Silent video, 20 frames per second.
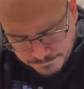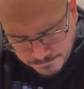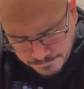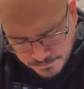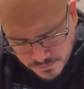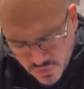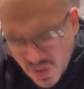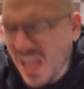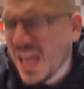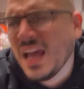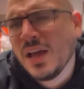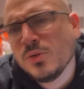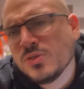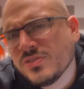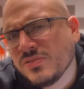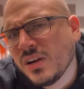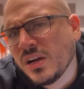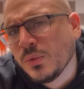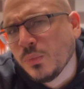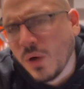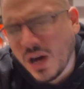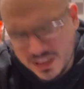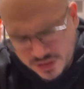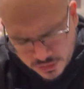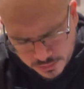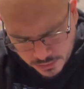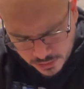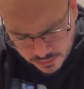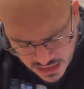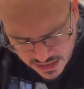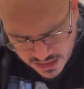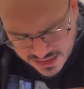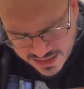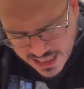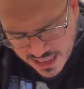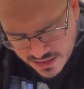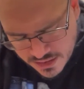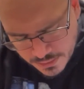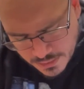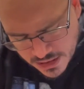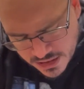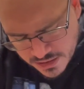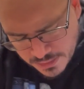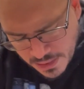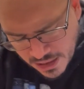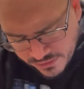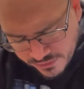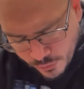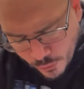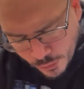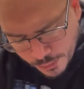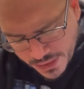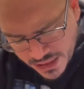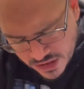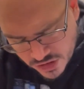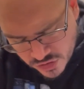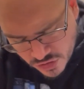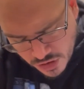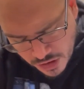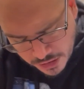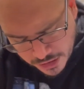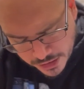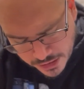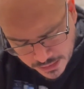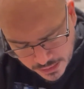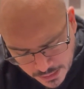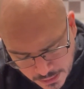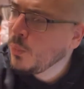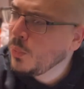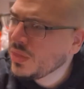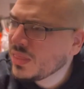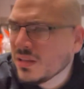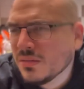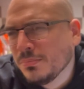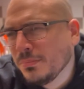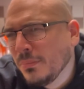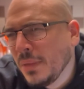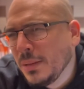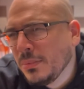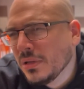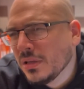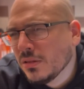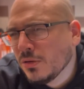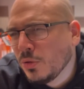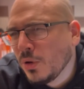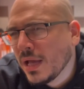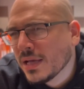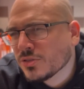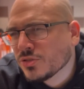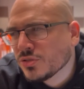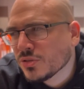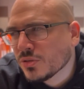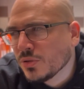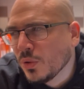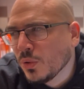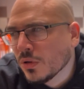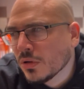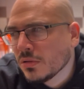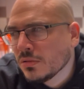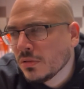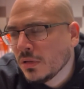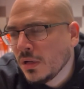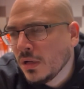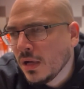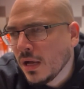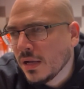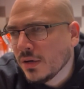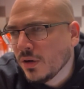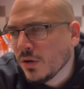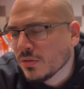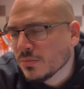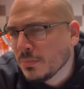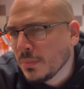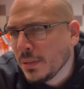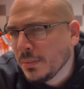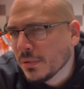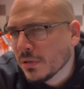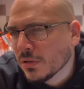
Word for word: Yeah, it was very watchable because that's it's about four minutes longer with maybe a little extra gore, I know maybe a